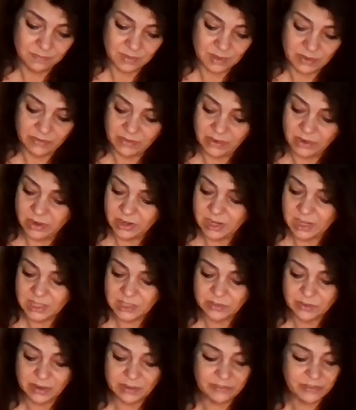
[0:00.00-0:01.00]
Very nice
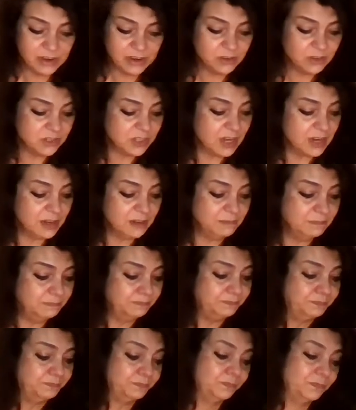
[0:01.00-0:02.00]
for a fire sign.
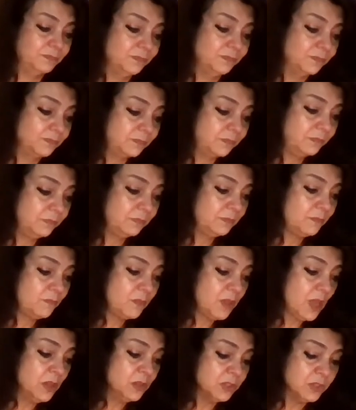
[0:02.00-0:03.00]

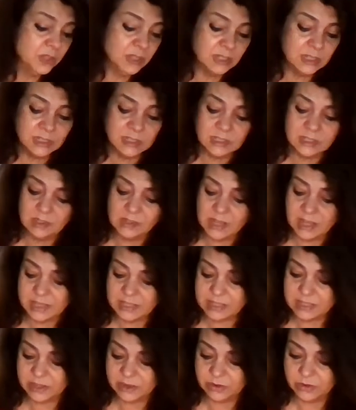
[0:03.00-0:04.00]
So this is the
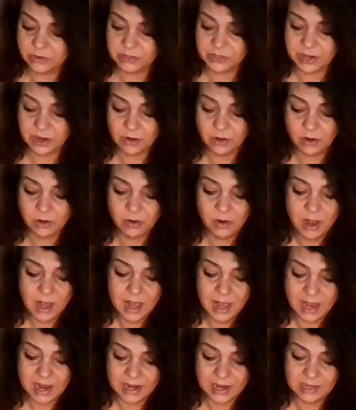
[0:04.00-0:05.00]
Light Seer's Tarot,
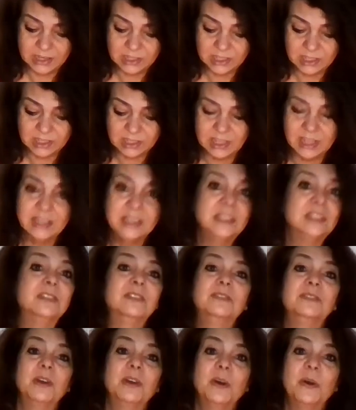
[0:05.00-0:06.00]
and I just like
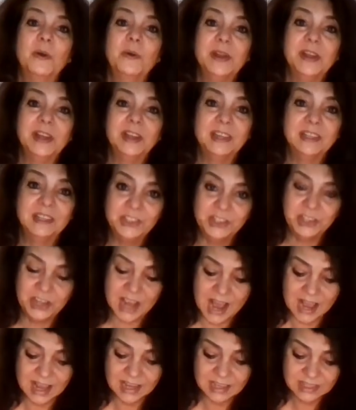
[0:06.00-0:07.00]
to go in. She
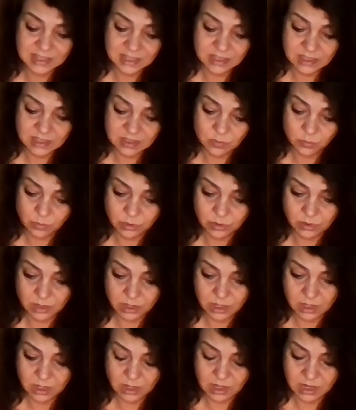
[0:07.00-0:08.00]
has these
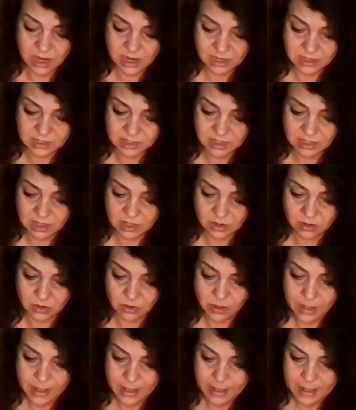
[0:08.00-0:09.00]
really nice
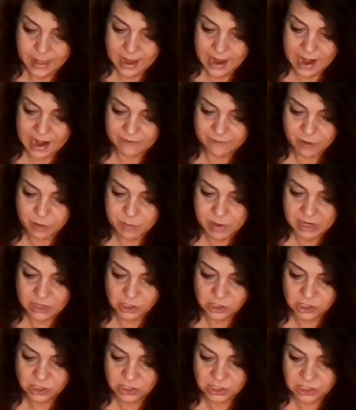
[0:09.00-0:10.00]
little
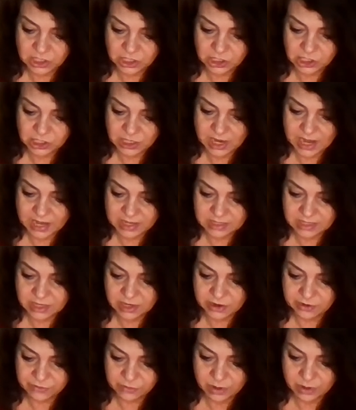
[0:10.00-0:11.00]
affirmations that she has in
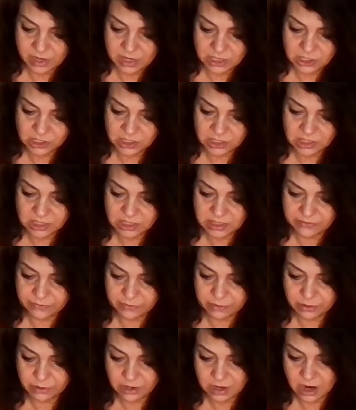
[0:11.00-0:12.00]
here for each of the
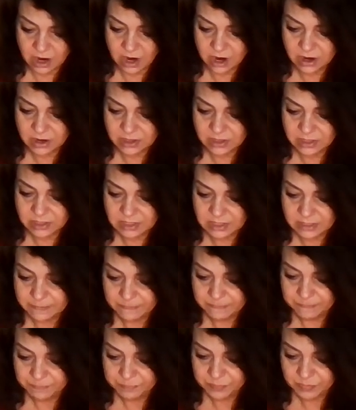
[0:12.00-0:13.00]
different cards.
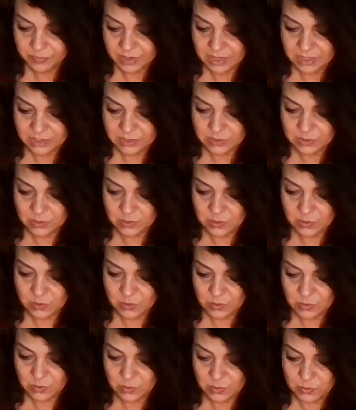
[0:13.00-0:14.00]
And
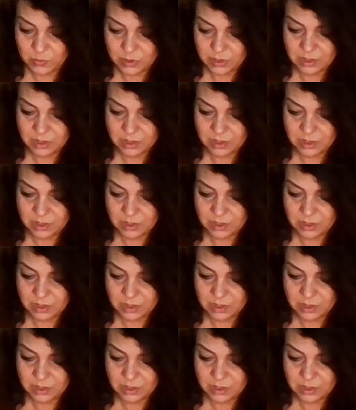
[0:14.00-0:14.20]
so